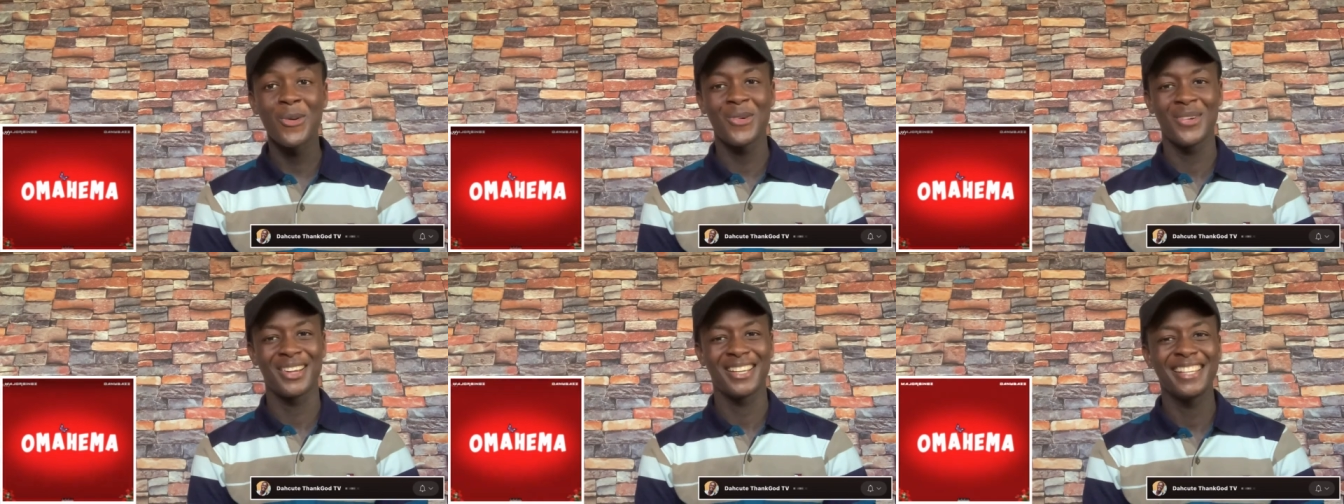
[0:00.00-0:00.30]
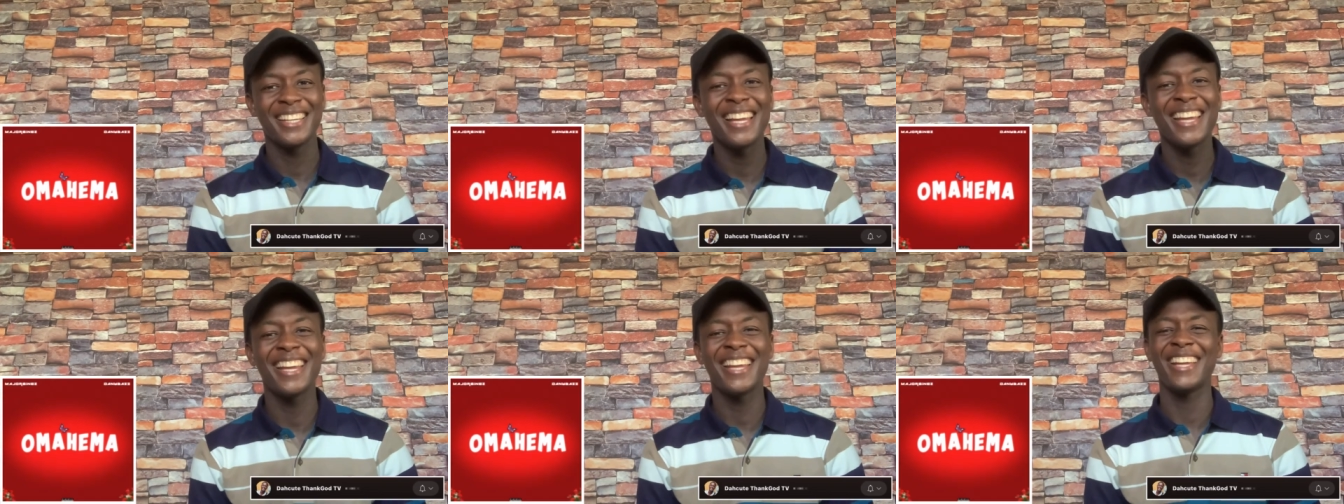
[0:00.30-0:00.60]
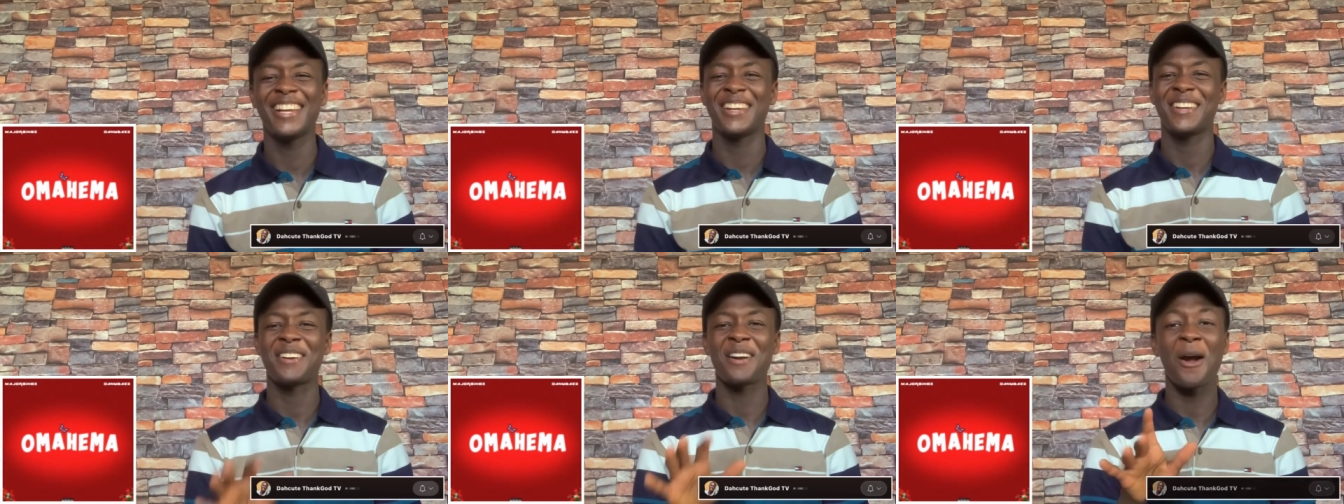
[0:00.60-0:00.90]
yeah
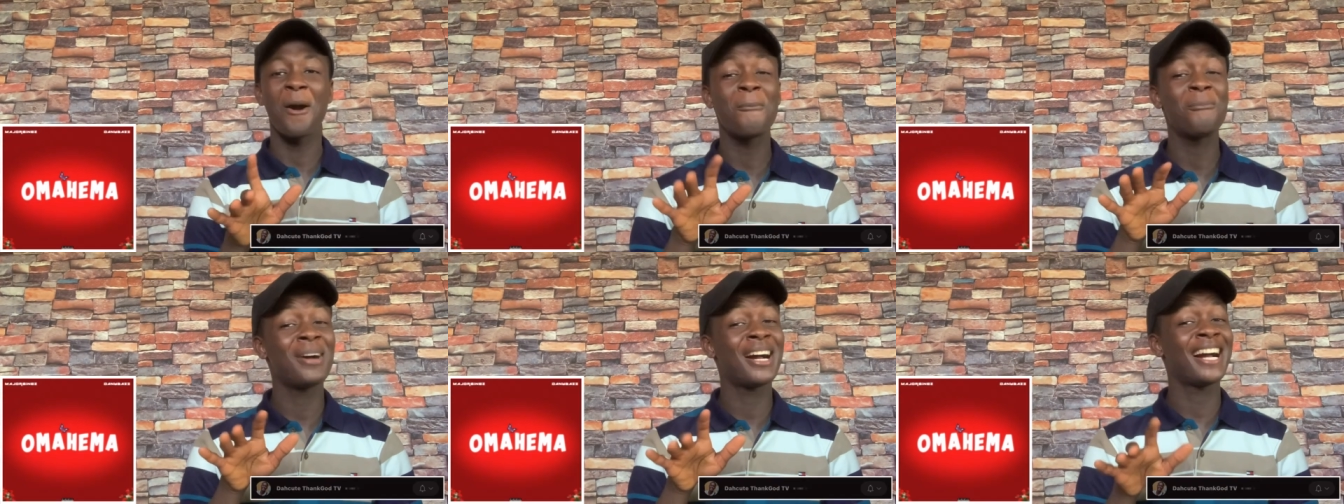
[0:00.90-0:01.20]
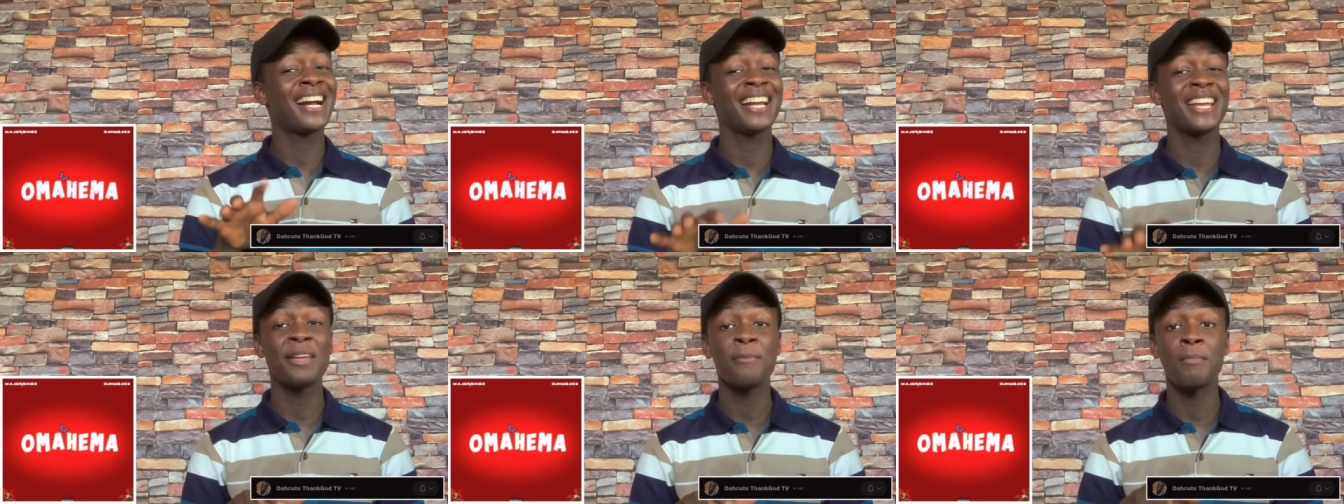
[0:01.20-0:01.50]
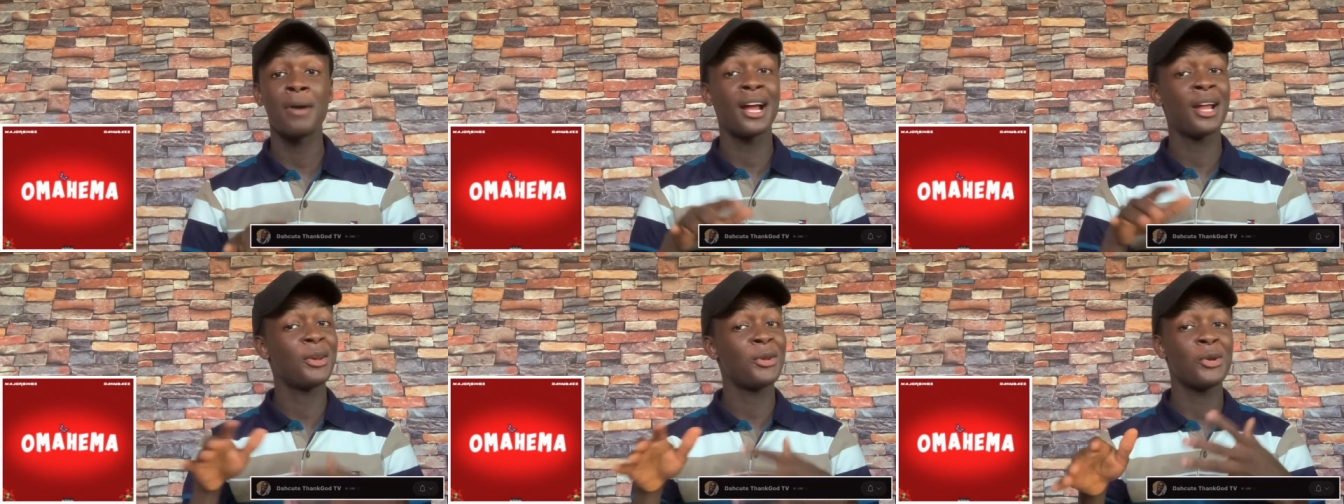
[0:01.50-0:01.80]
oh my ima
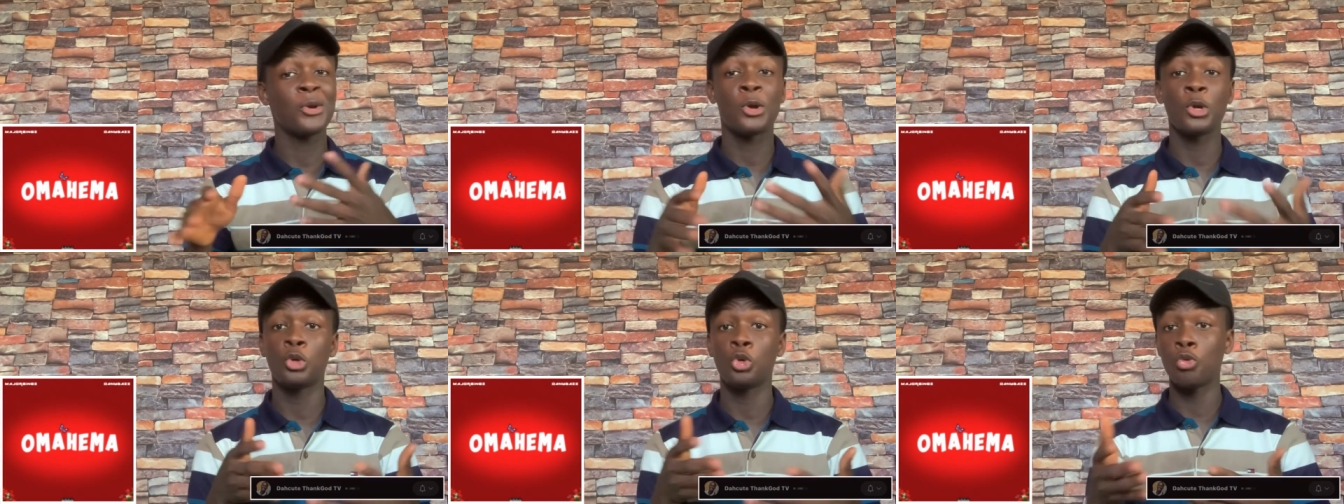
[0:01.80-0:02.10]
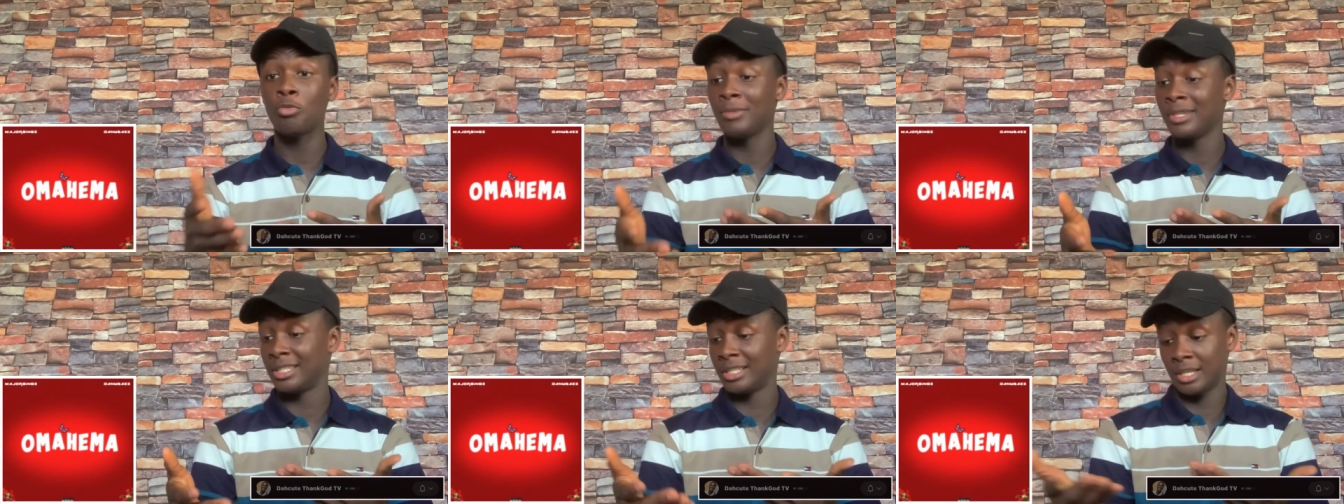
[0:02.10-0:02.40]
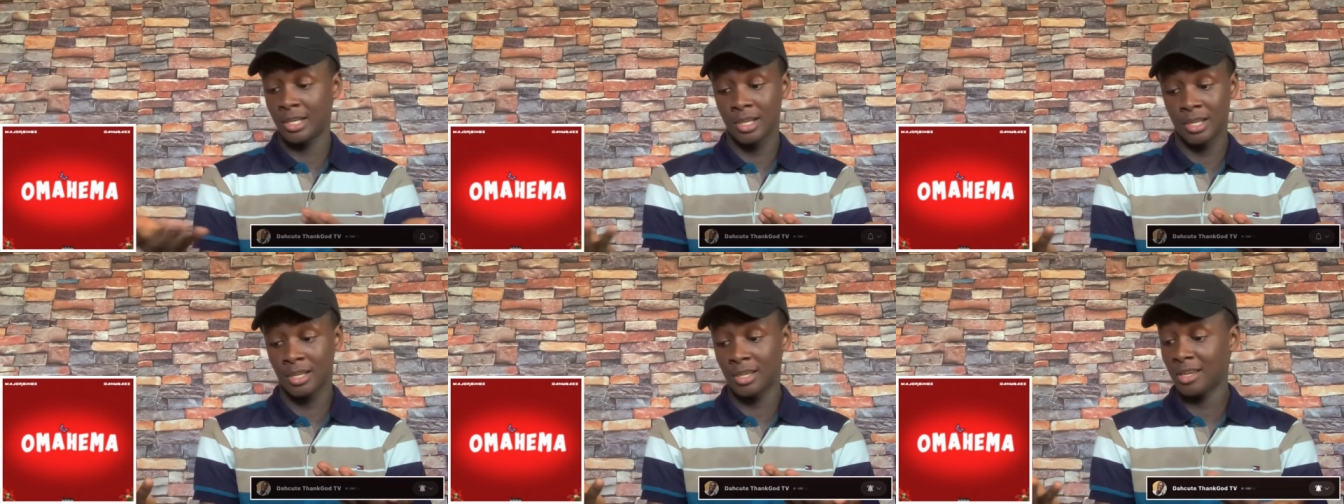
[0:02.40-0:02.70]
go let me share
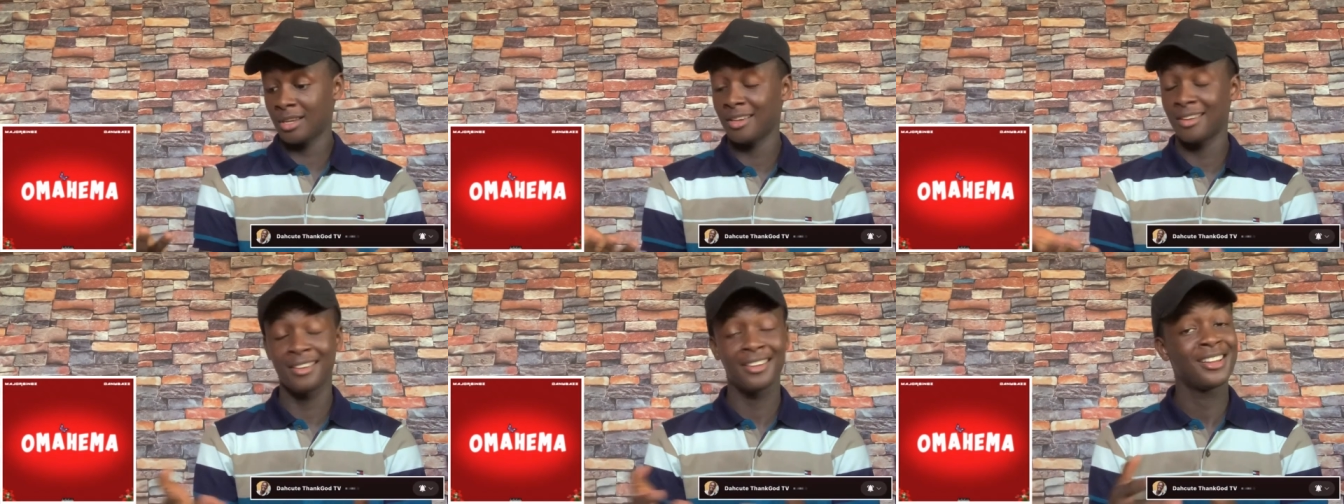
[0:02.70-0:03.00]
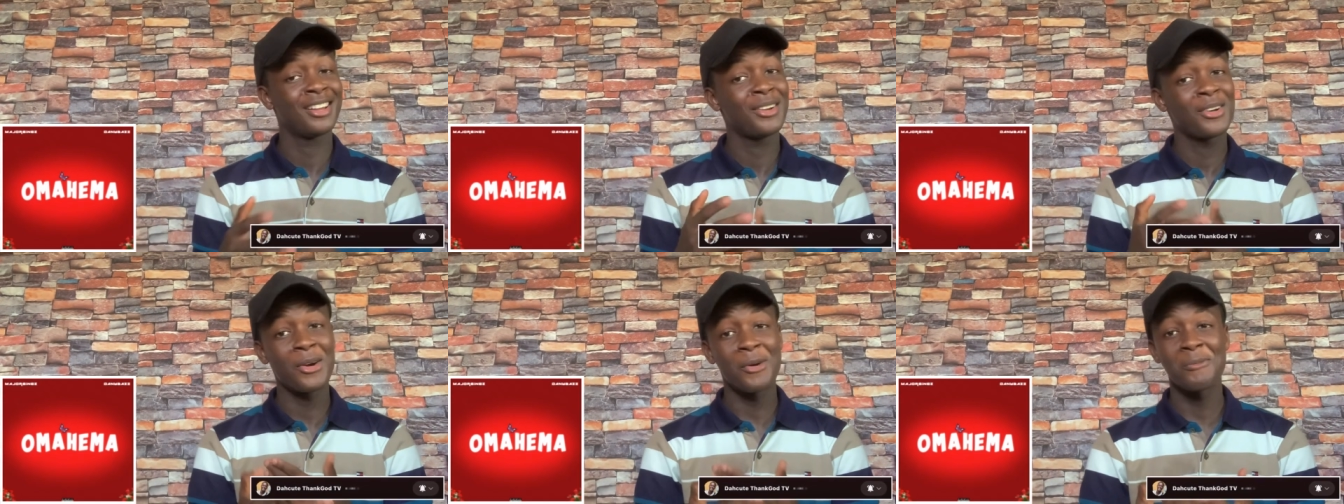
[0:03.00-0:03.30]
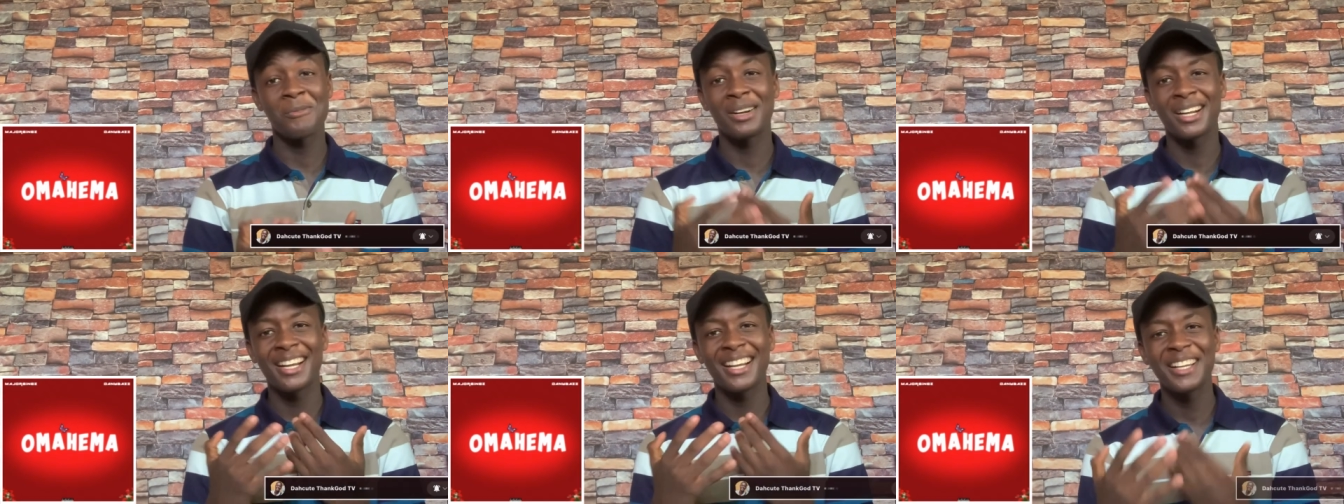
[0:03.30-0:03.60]
it oh my
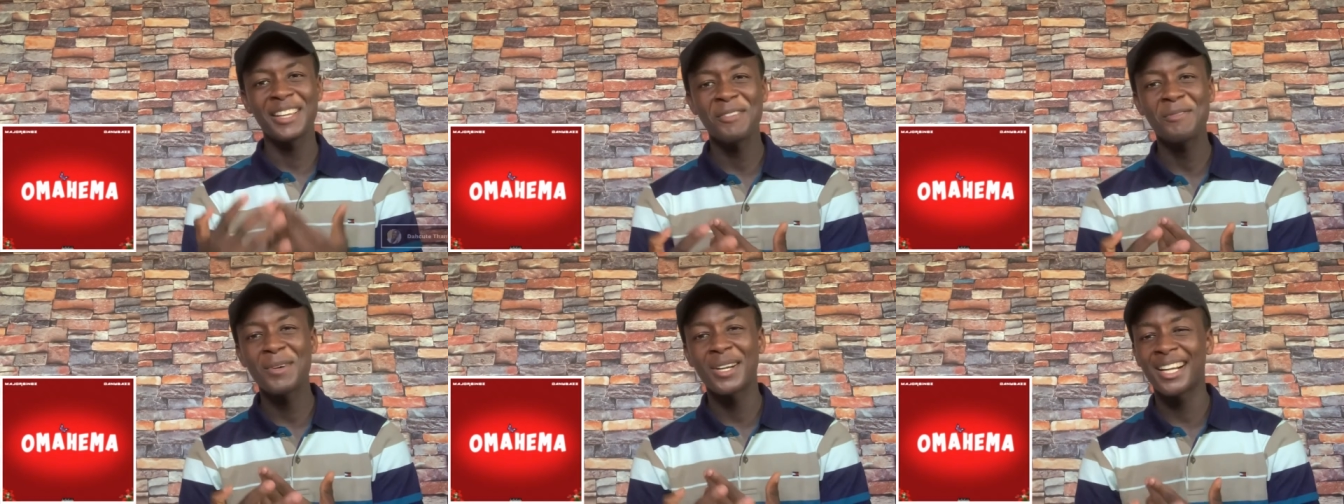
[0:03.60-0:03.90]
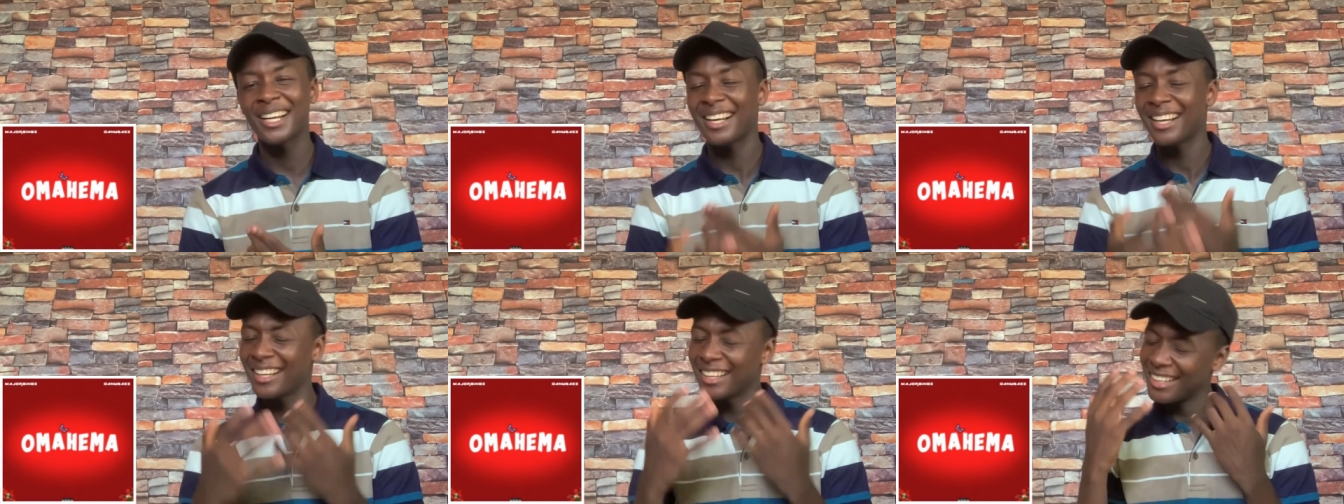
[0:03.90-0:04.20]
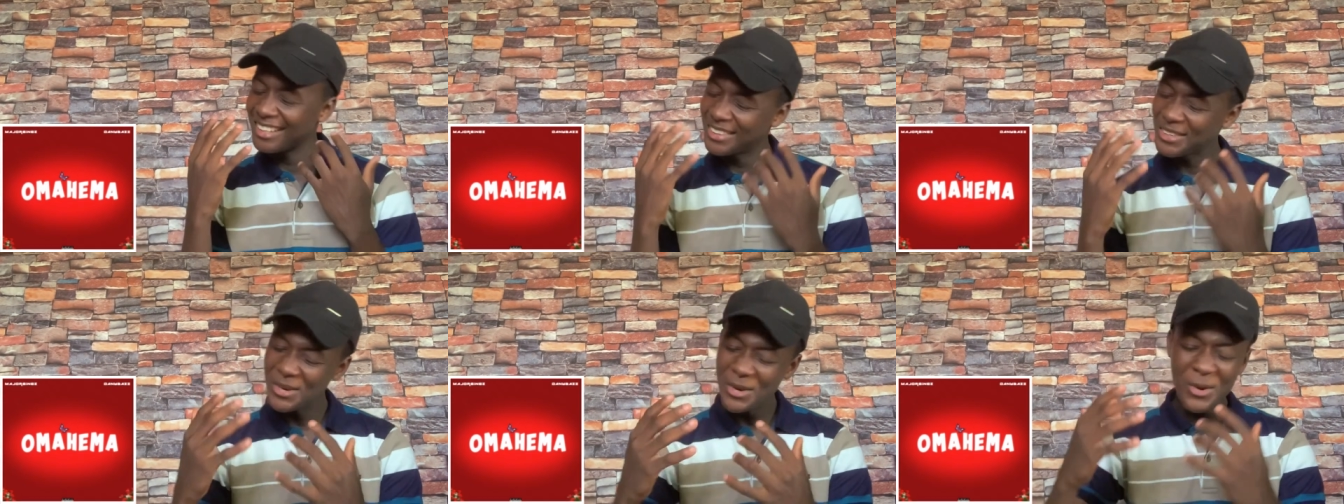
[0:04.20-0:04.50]
ima
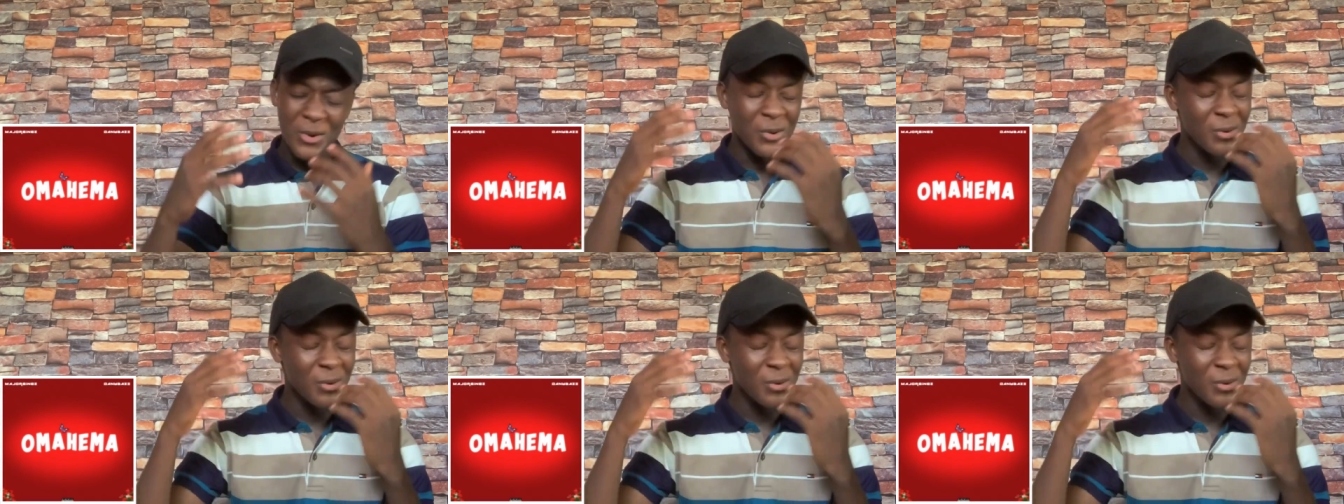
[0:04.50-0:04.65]
oh